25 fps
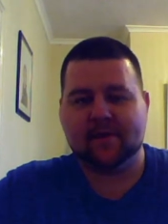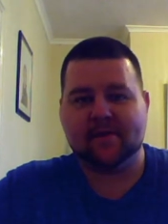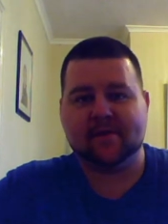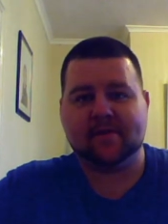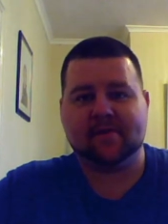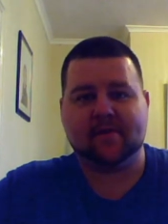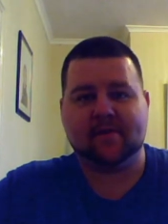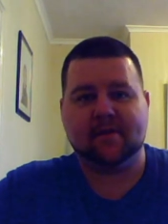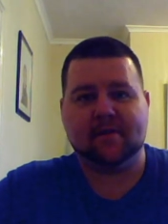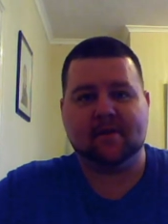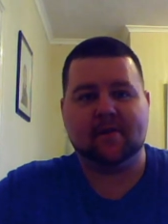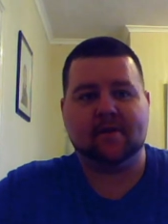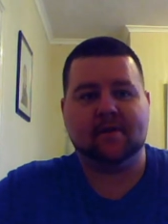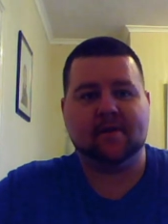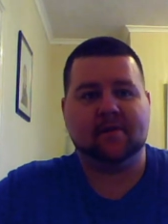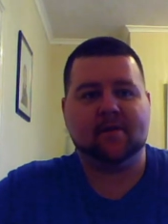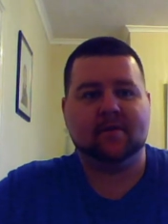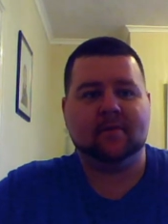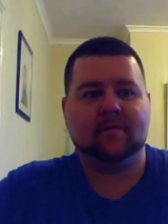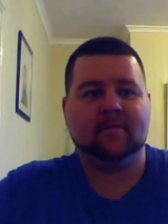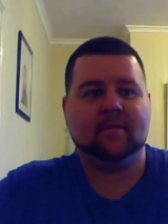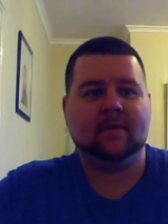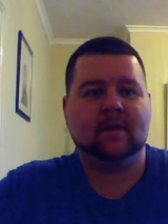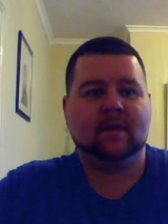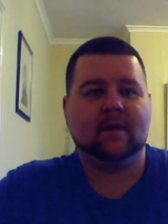So
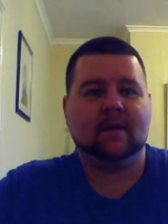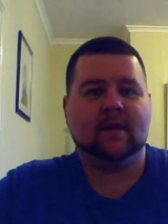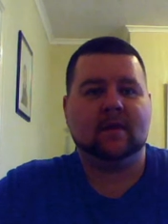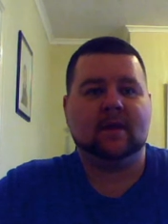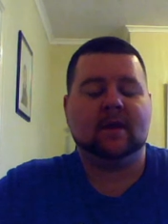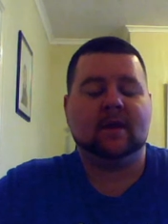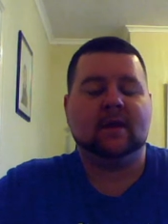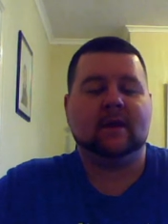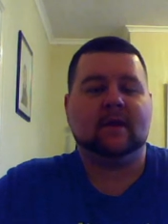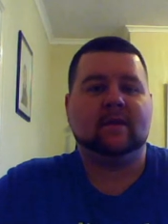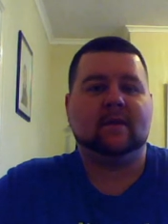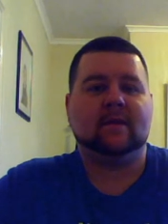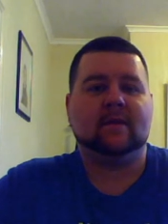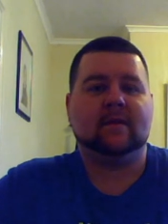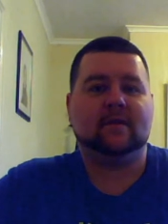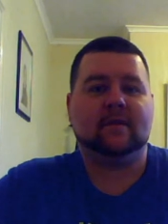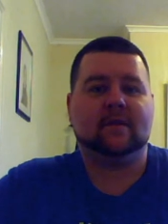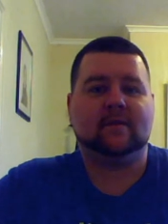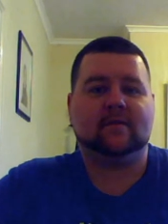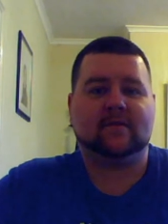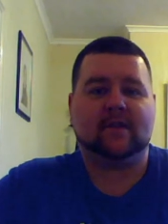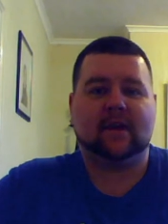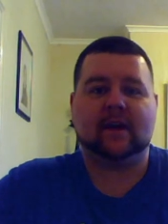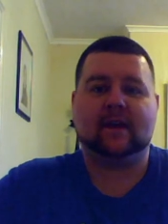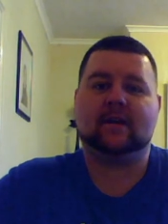
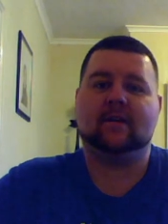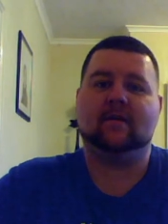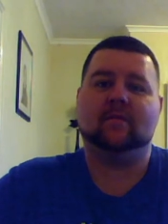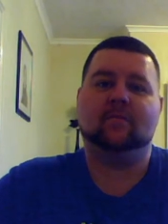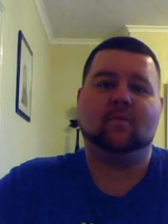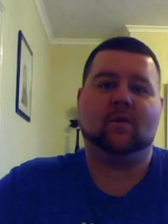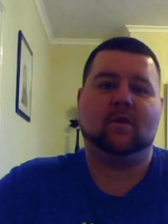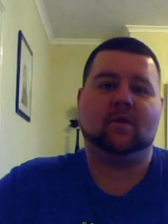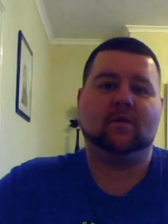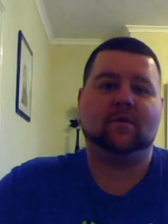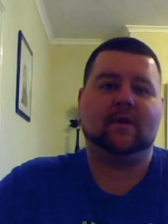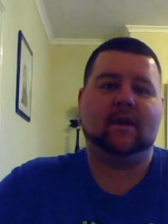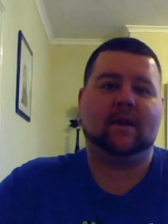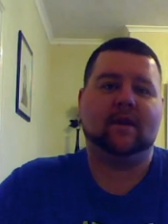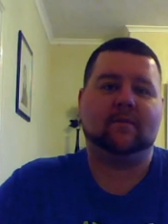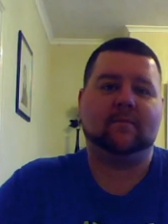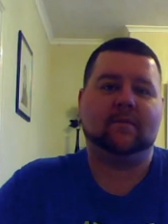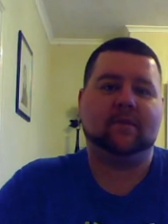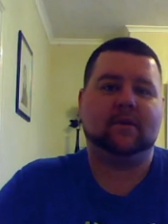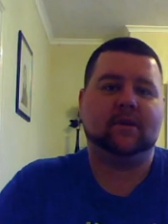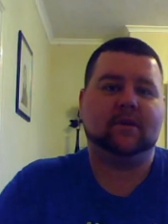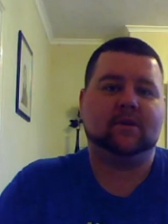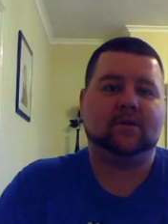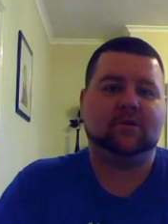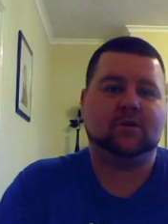the second one that
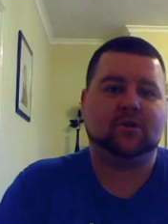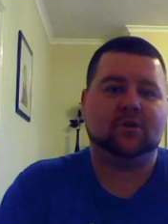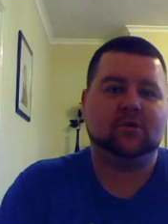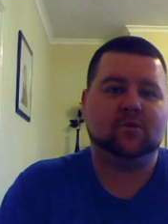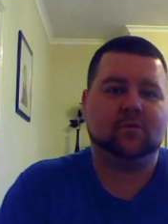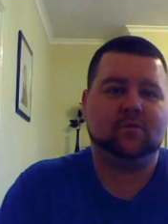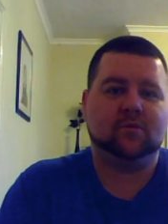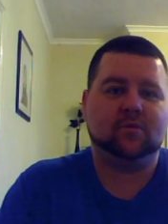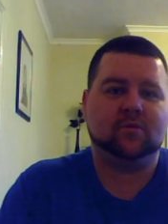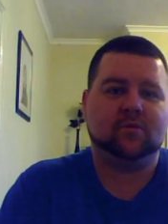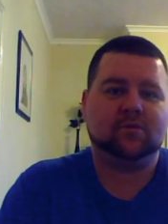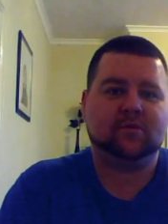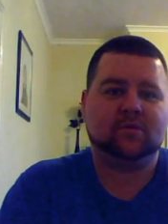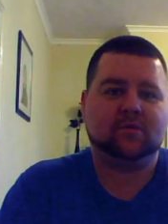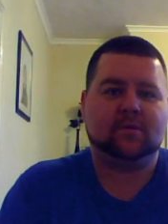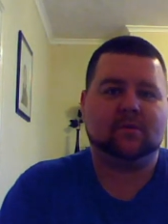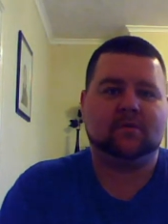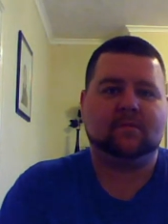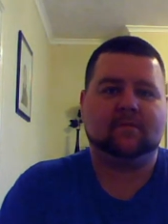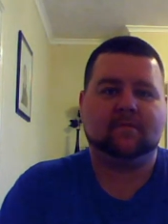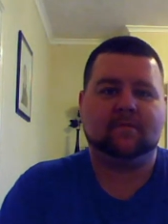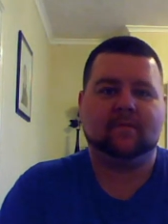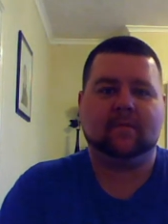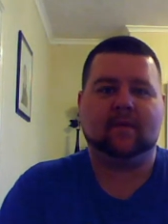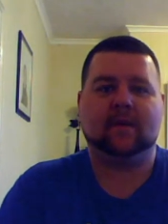I'm gonna choose
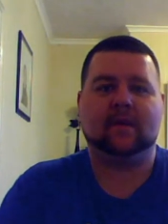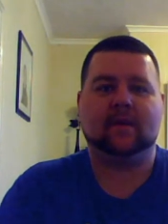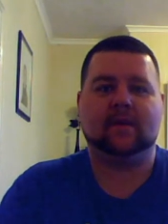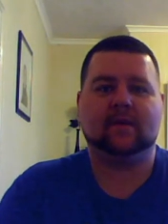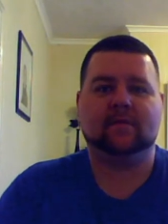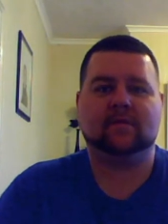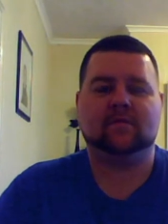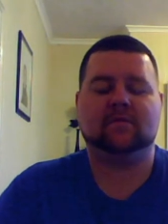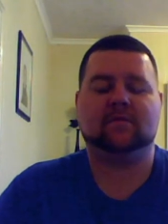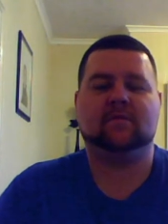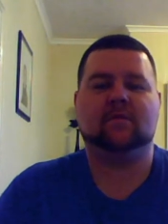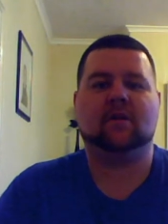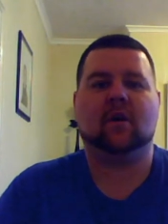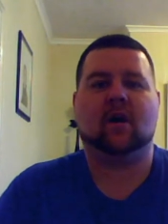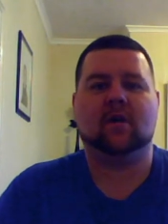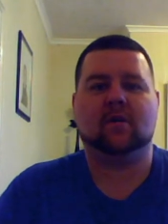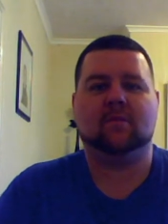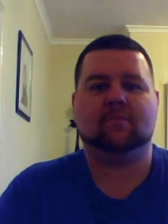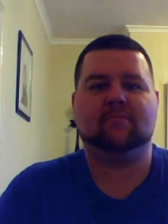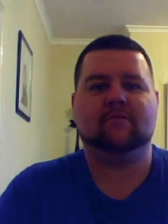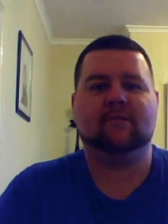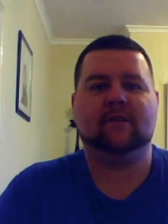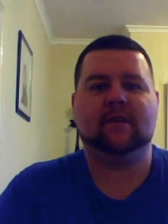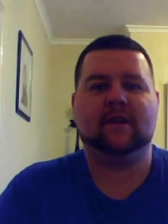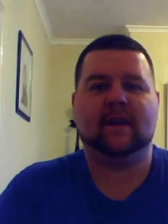is
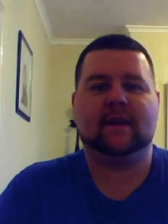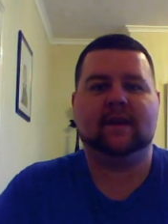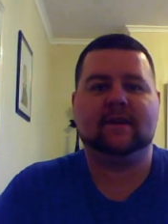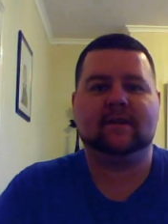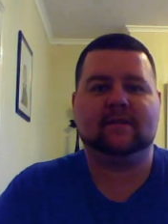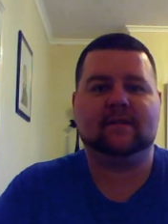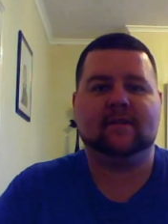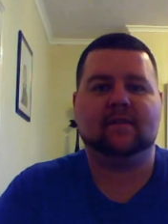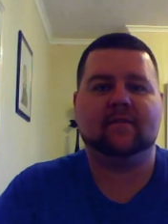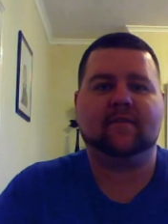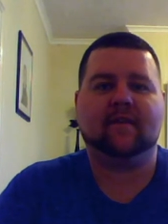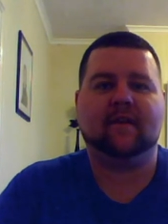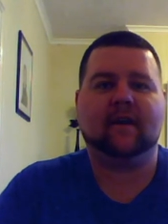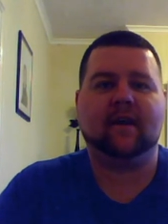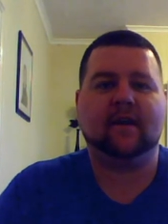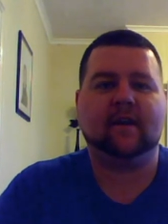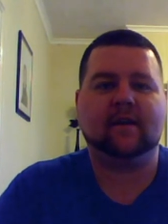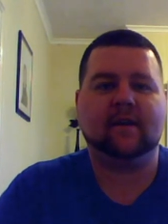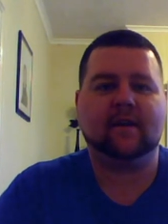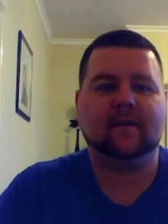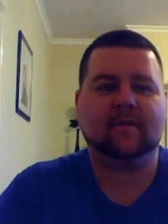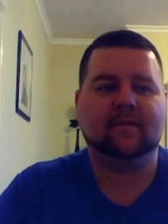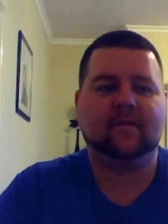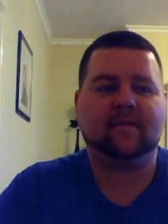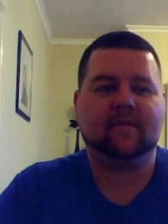Dark Breed
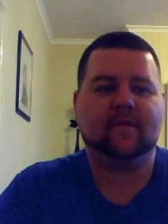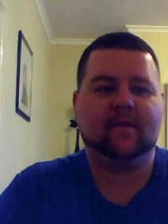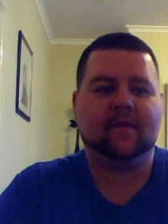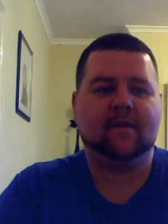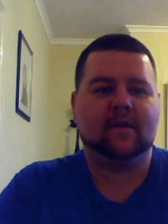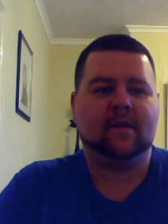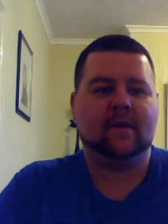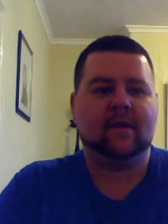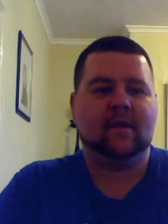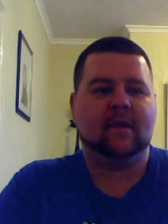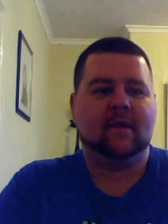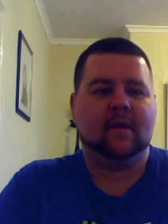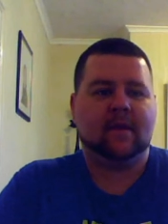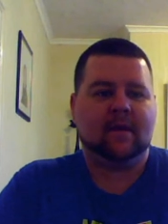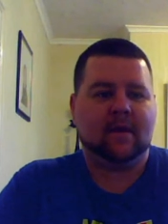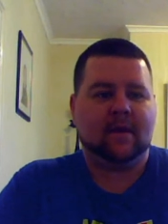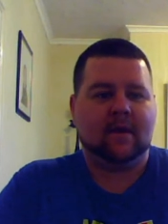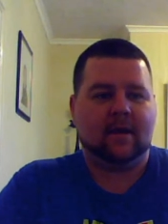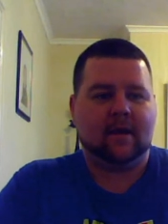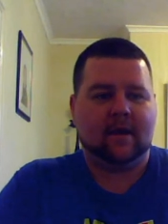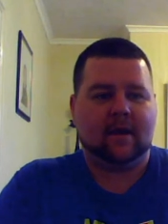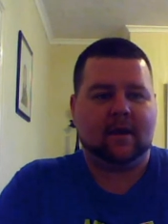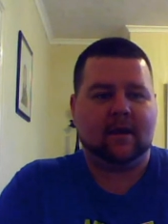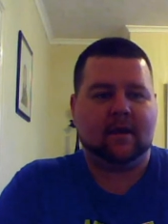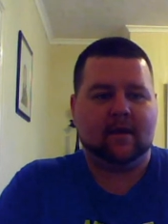85.
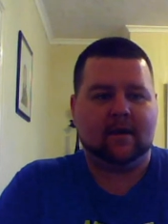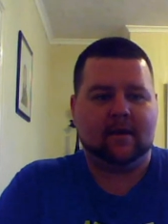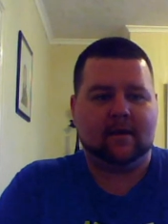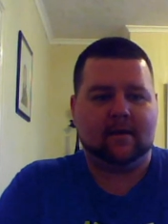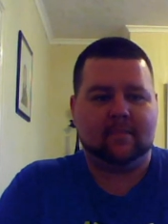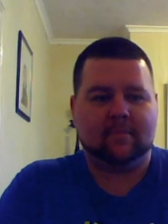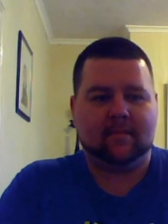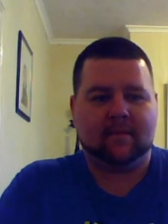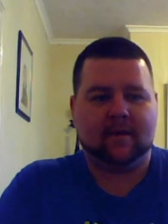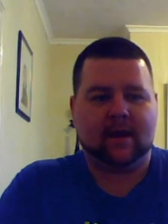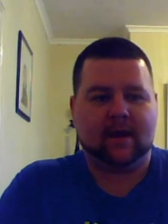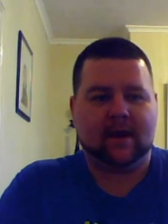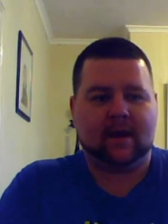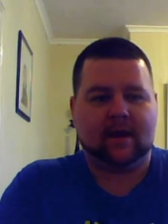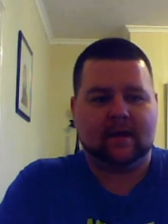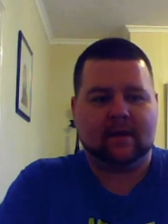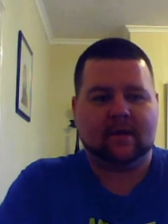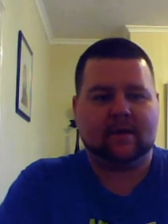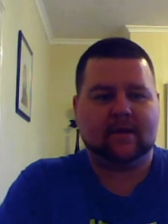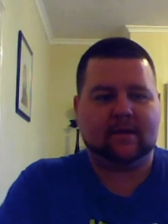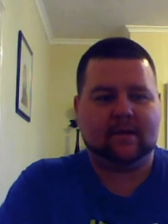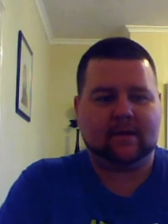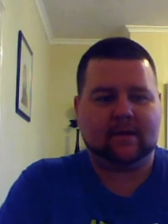Um, yeah,